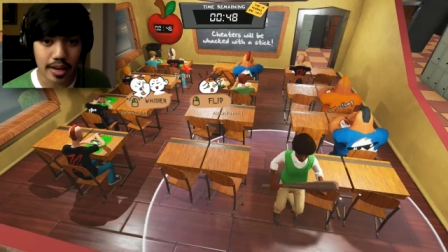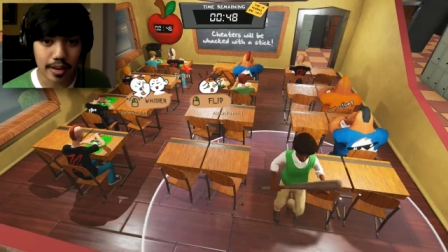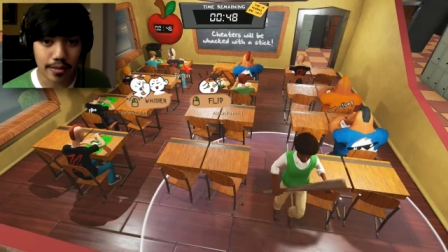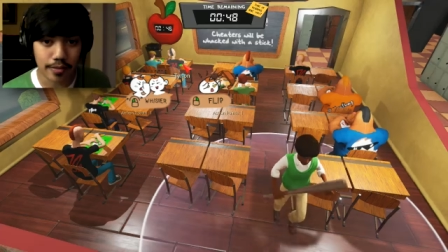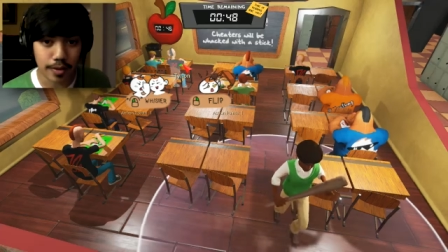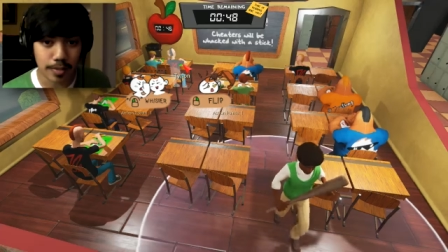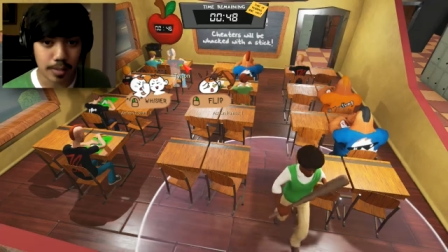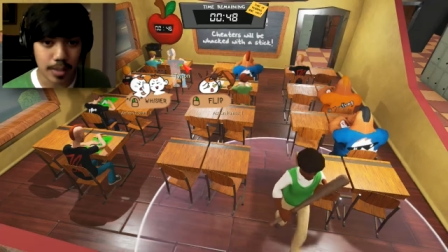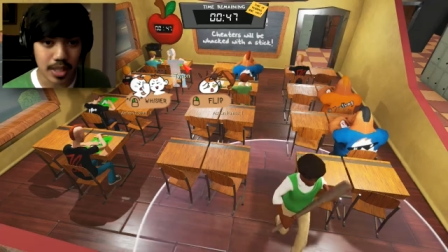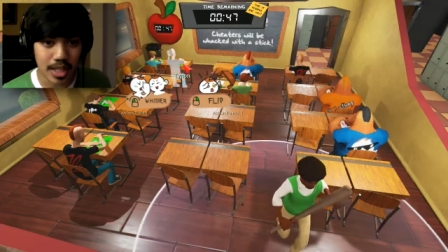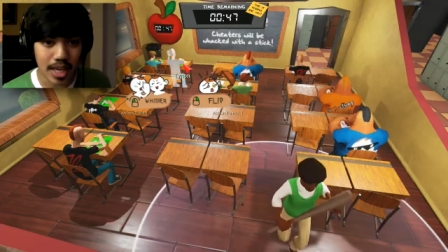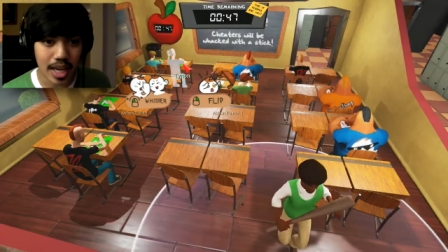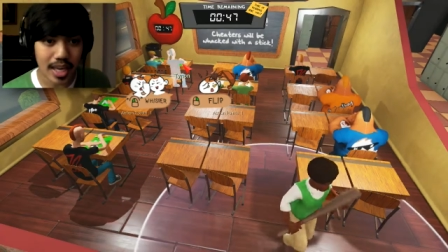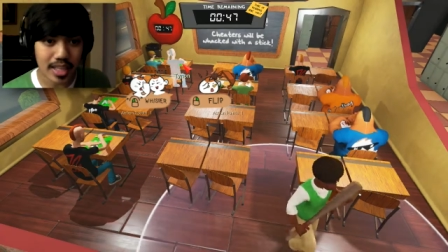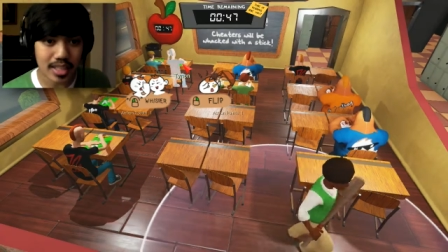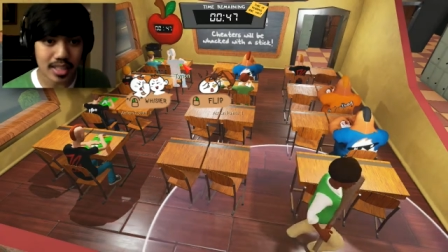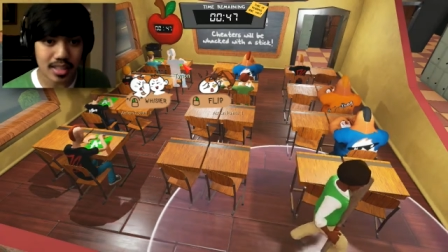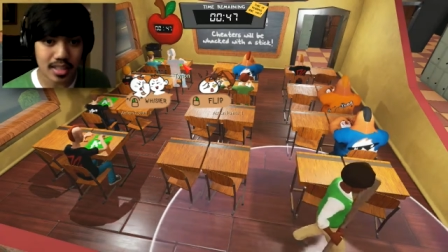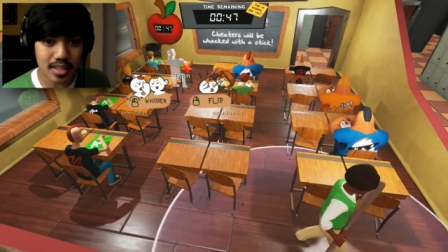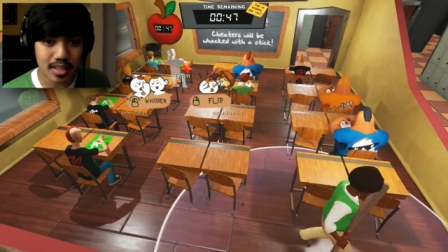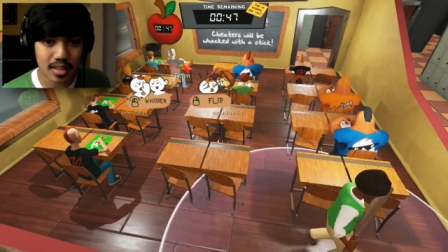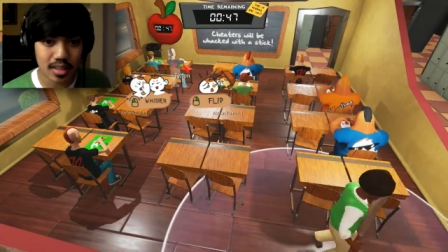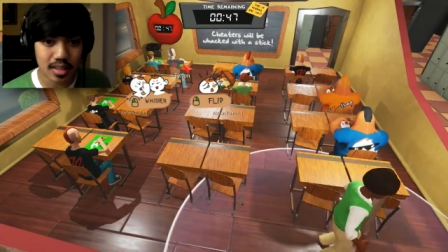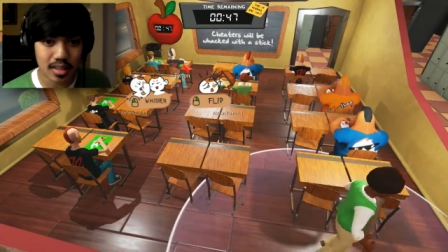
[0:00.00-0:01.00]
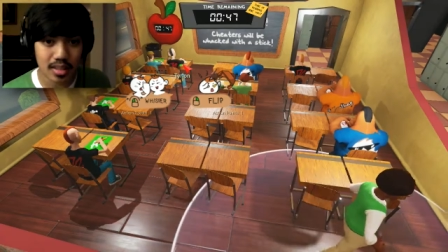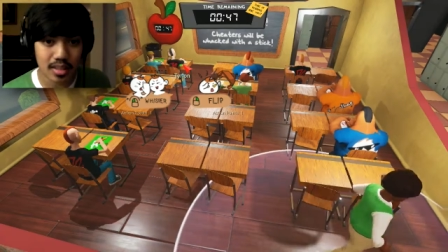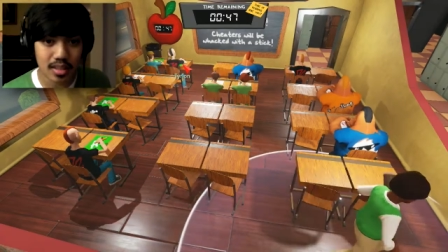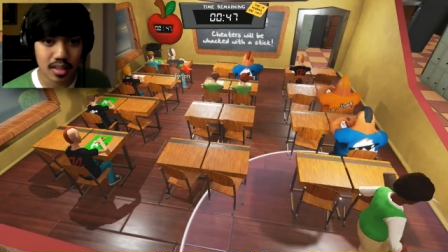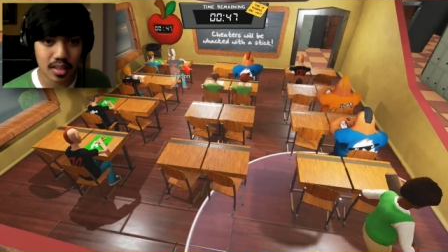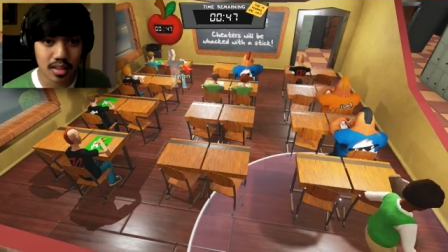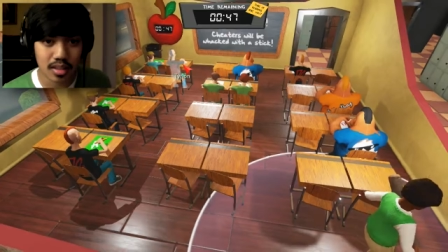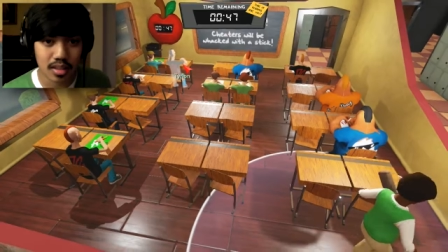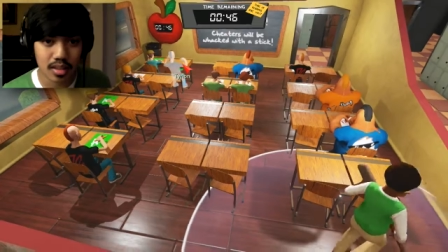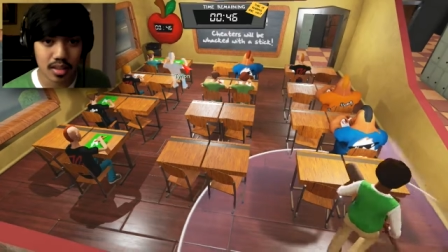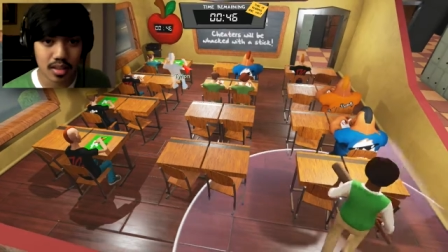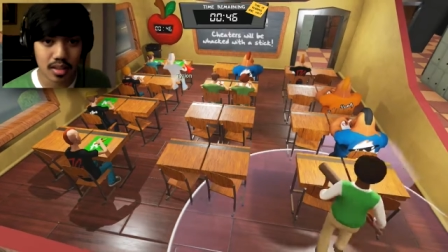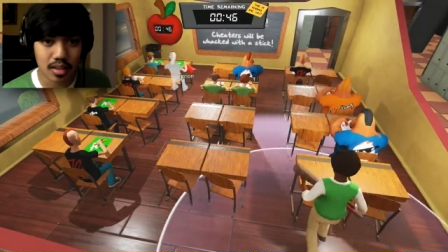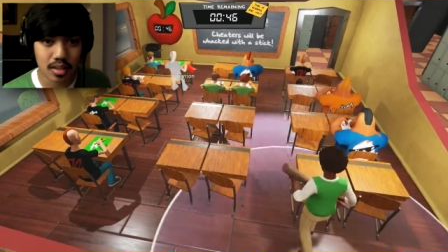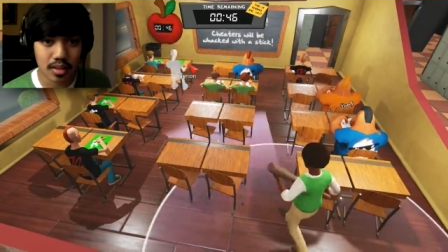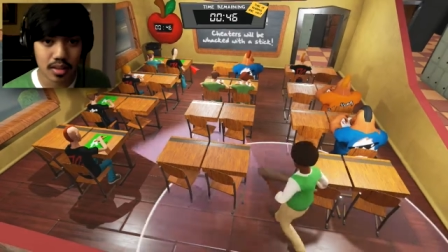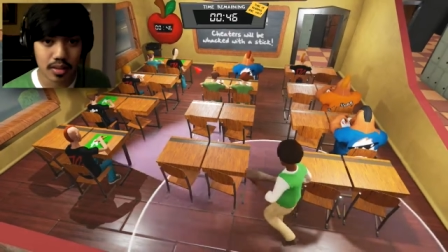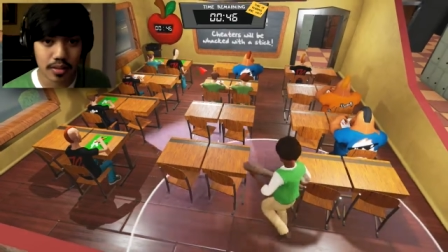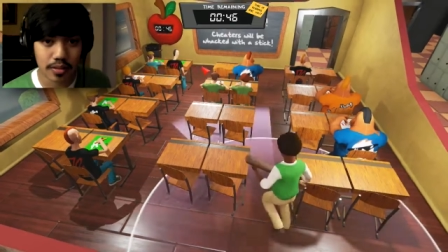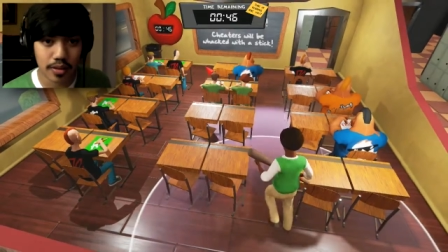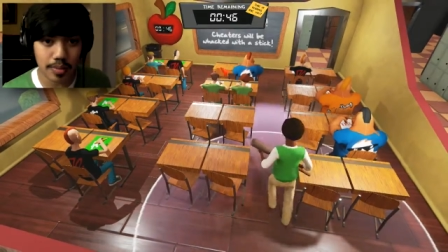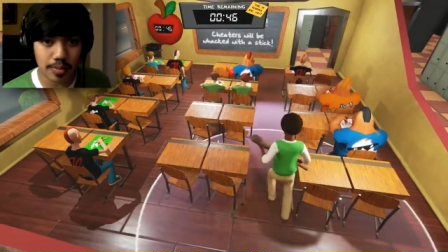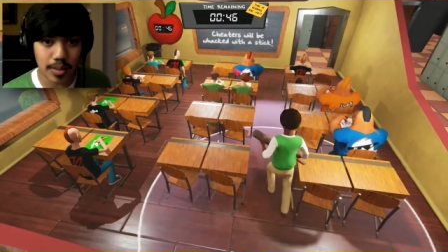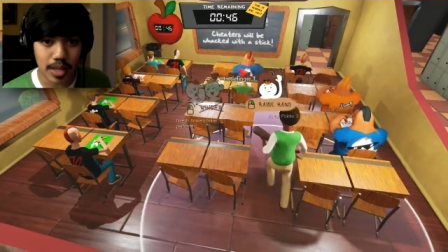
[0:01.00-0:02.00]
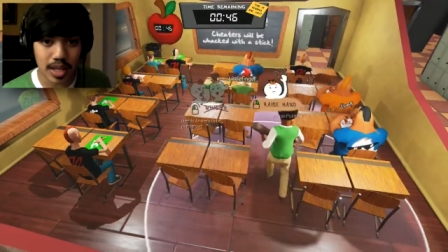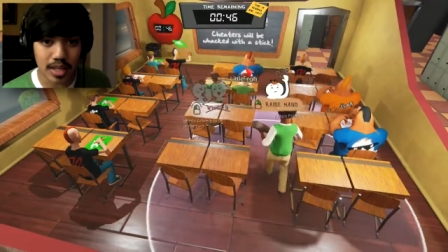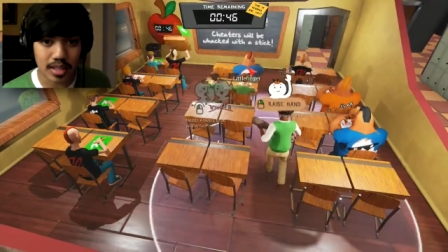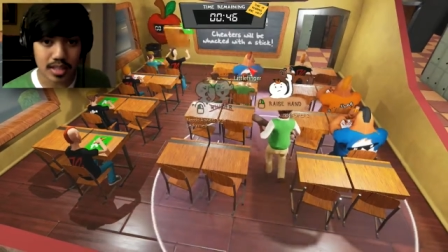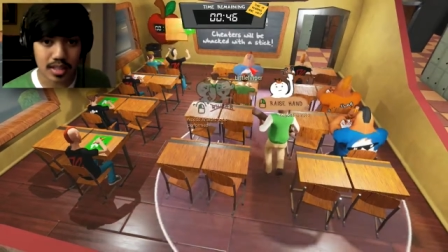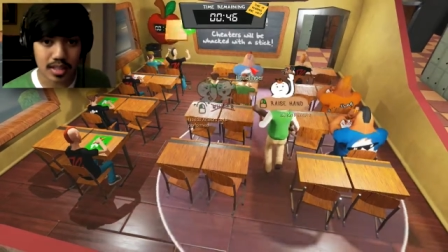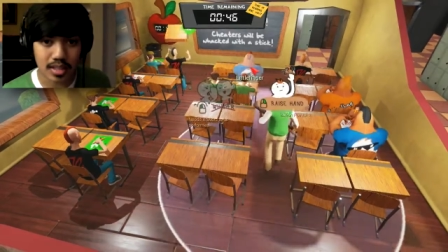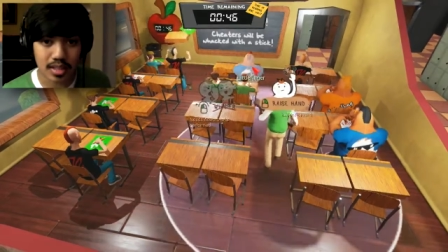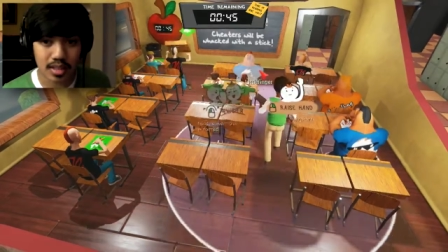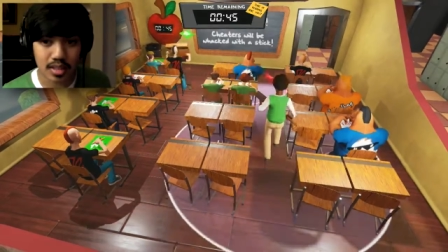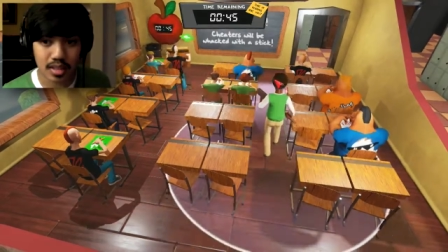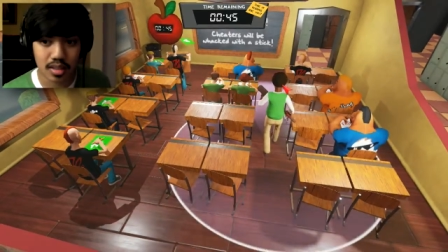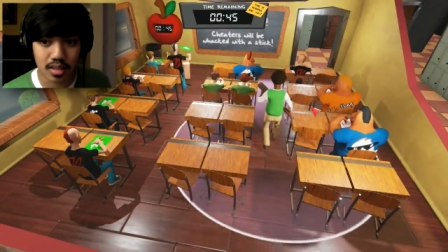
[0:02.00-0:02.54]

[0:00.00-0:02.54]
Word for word: can flip the desk. Flip desk.